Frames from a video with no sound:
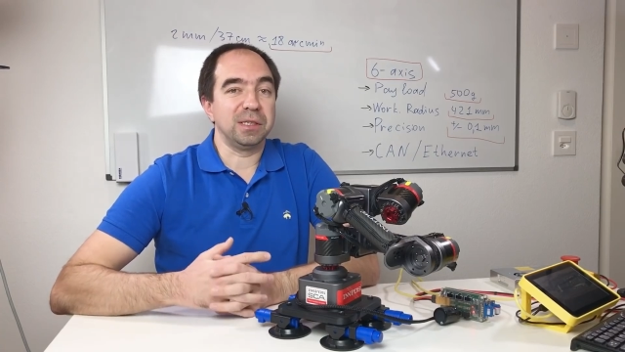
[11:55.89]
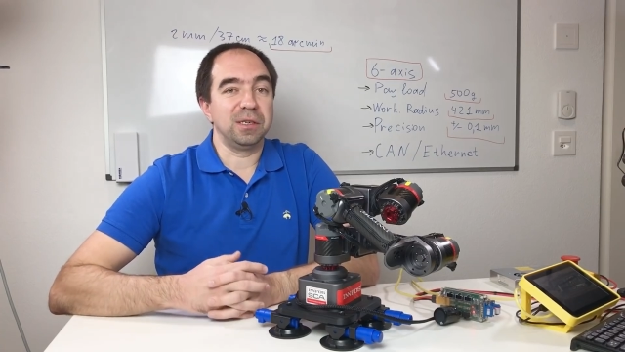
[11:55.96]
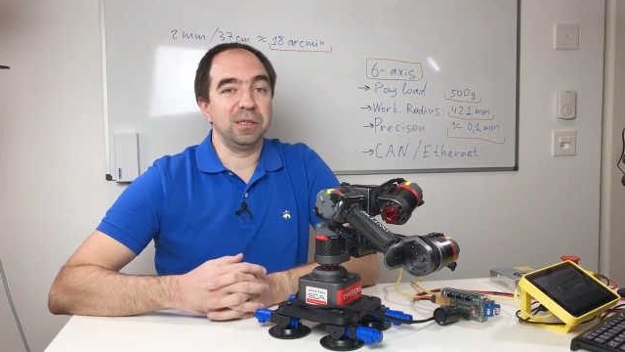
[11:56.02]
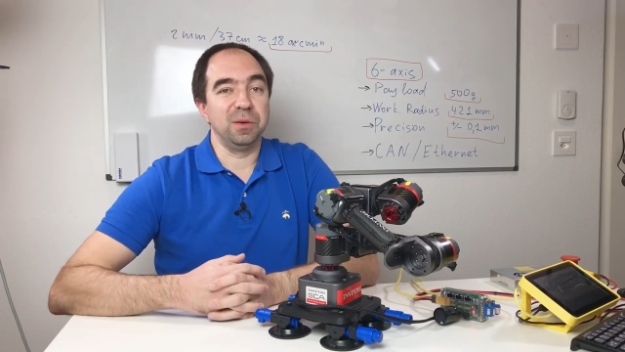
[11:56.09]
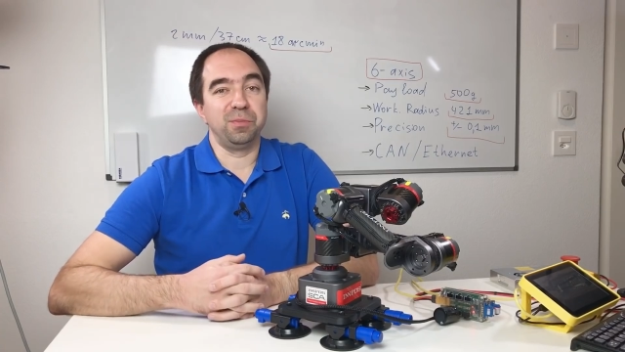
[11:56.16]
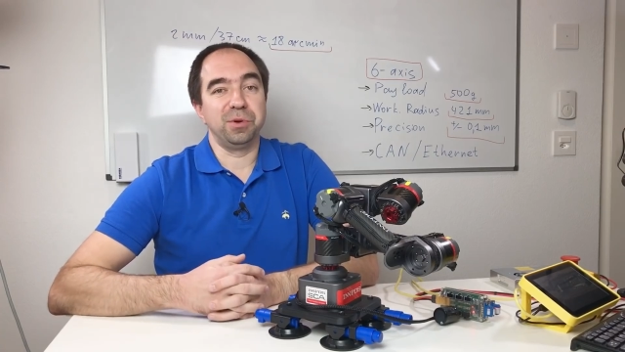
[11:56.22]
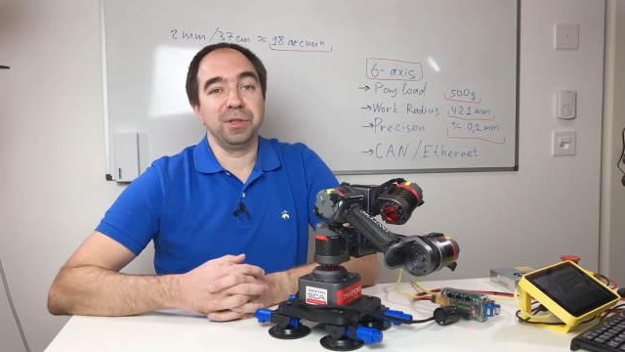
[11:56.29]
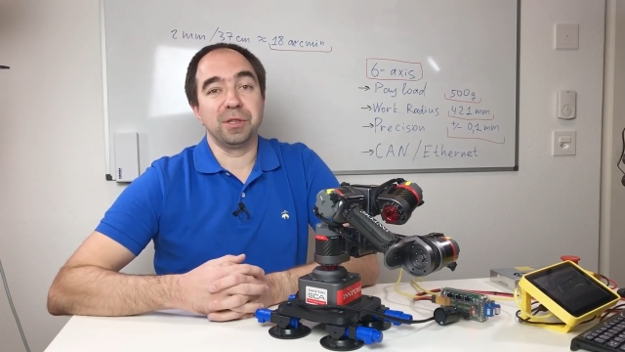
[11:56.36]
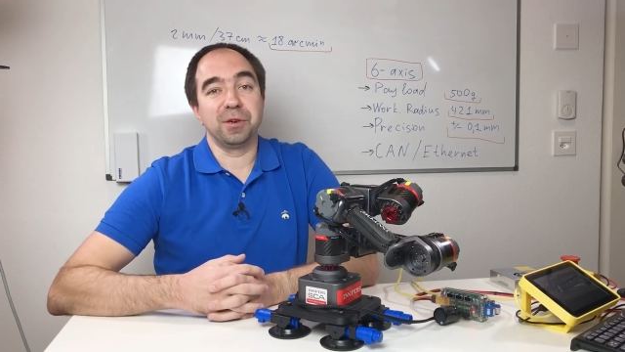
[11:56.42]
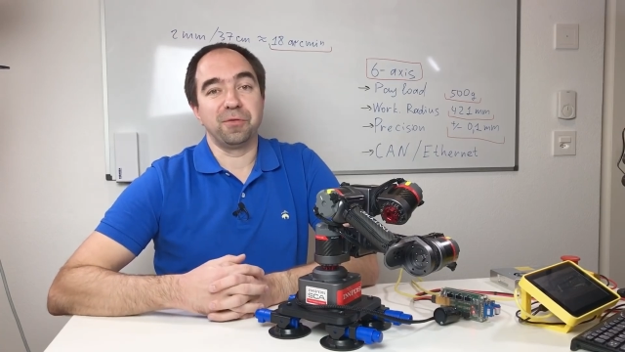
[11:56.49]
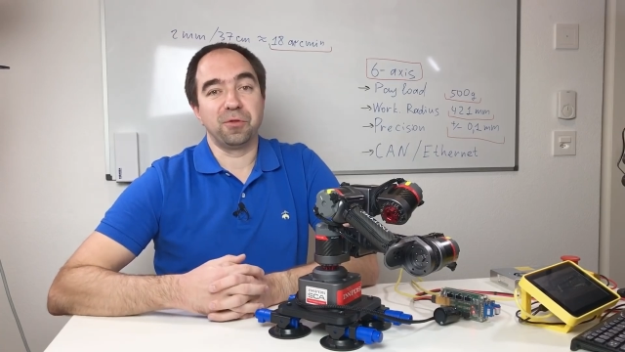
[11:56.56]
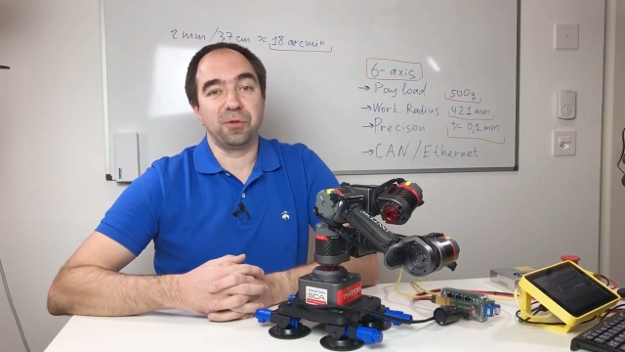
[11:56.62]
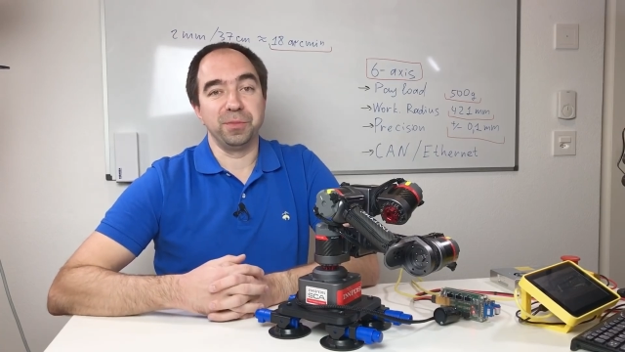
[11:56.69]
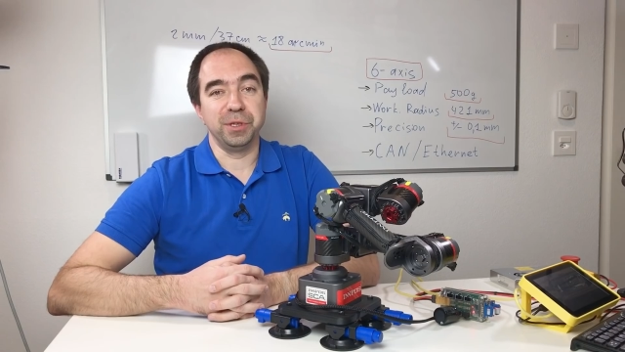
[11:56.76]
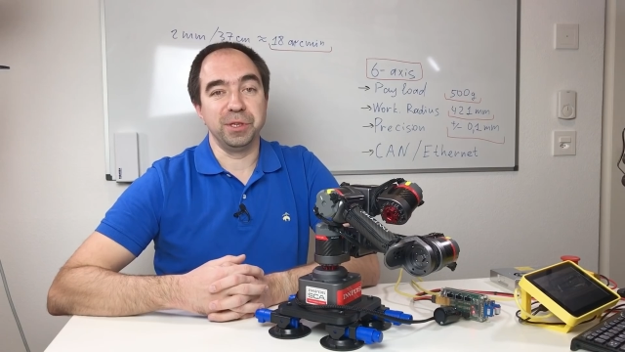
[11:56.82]
3D printer
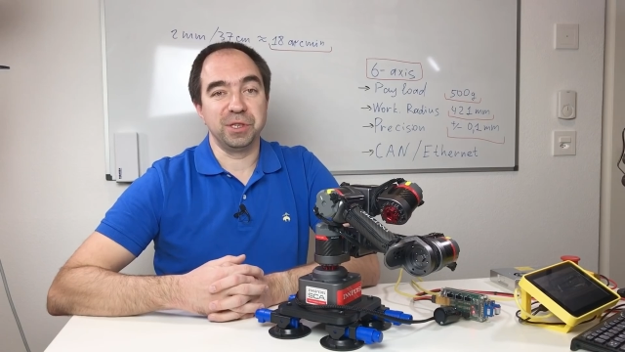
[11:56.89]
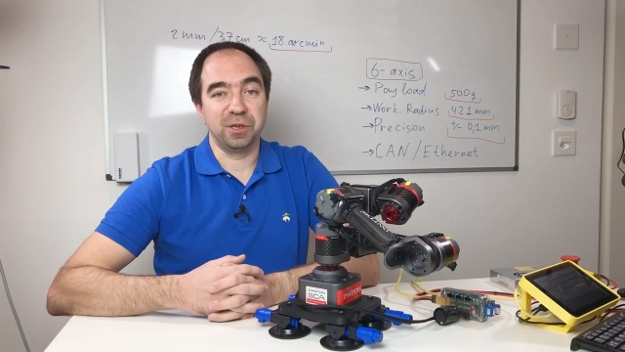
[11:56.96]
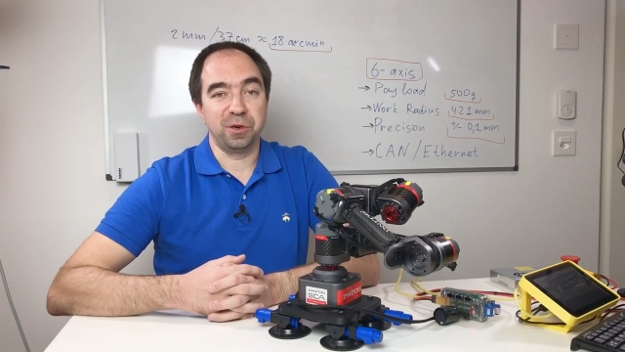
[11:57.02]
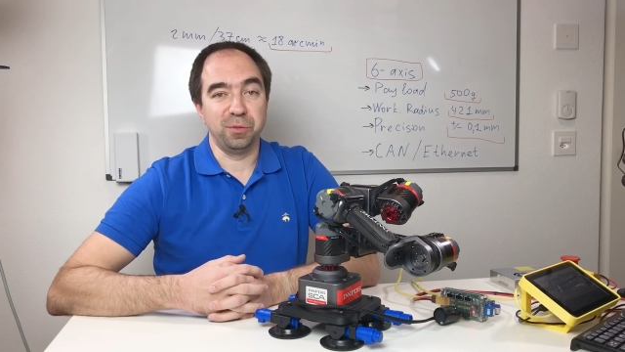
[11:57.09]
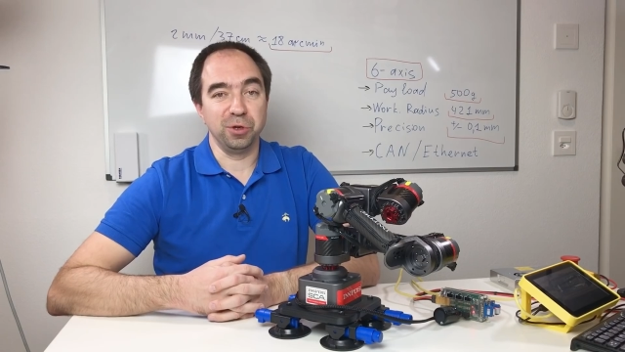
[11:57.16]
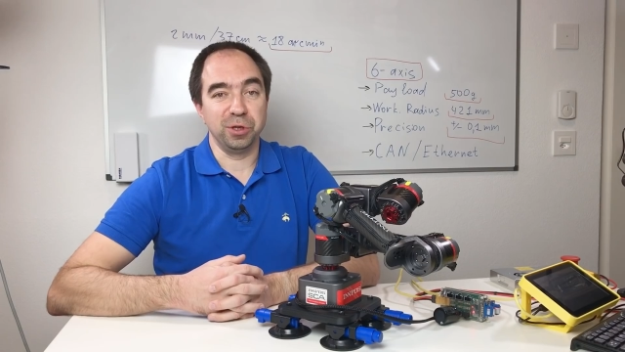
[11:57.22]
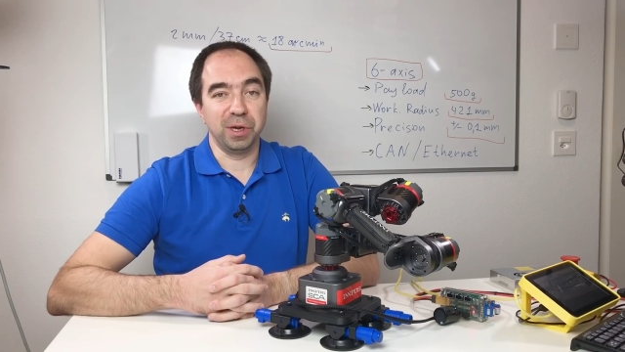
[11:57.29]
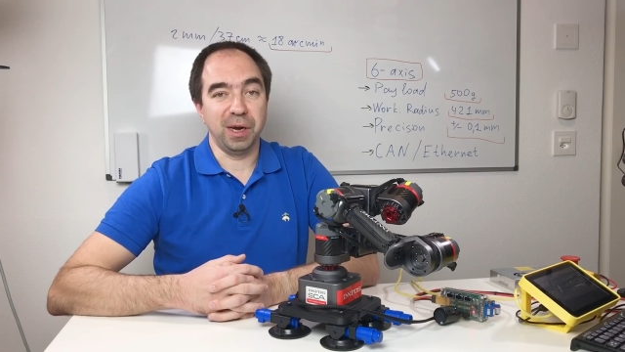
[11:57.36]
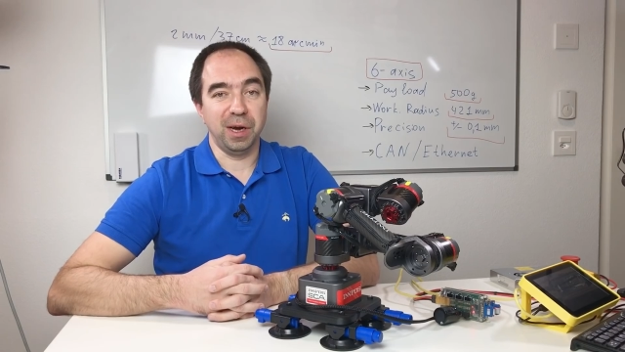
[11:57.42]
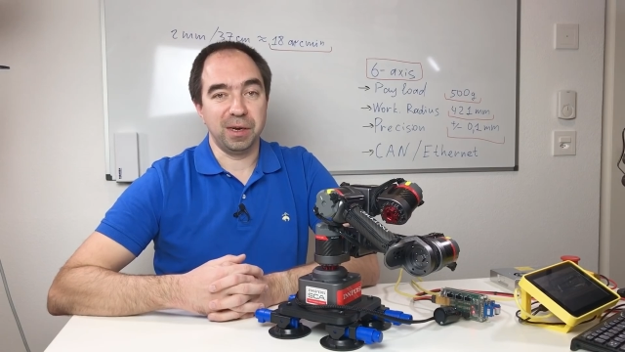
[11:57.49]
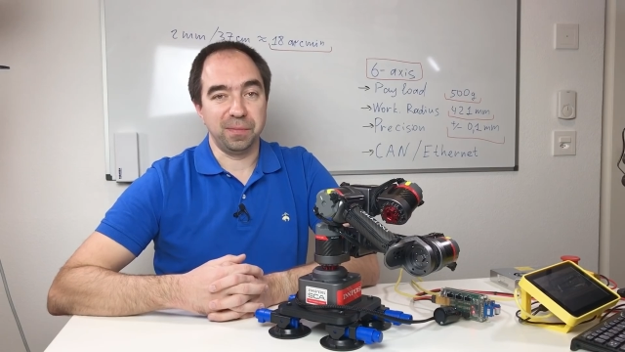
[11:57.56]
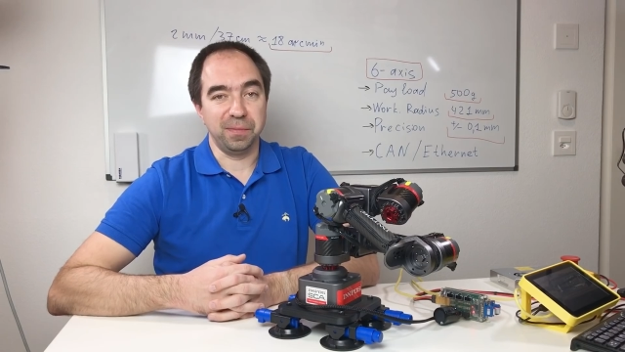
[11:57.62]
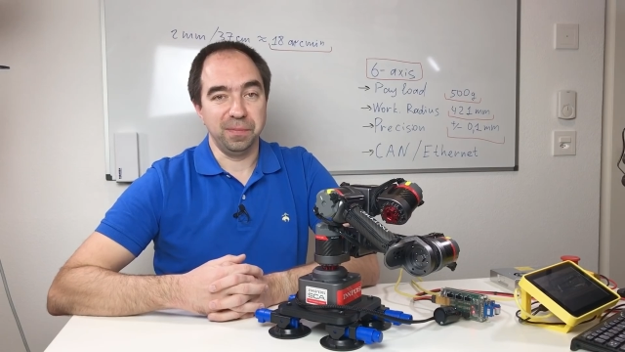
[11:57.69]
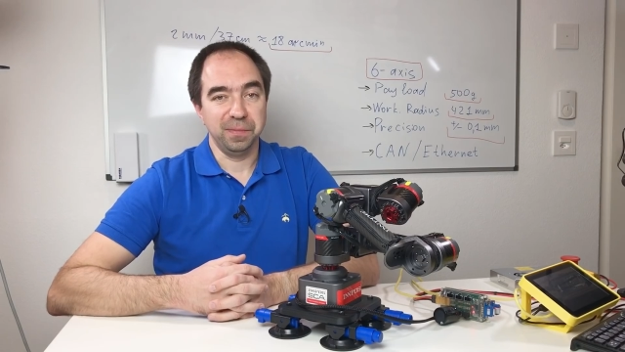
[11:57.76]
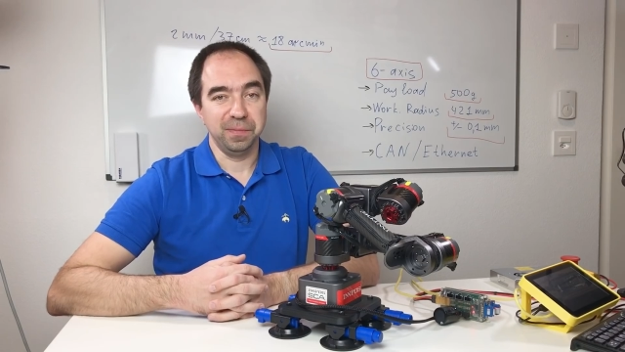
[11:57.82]
from this robotic arm.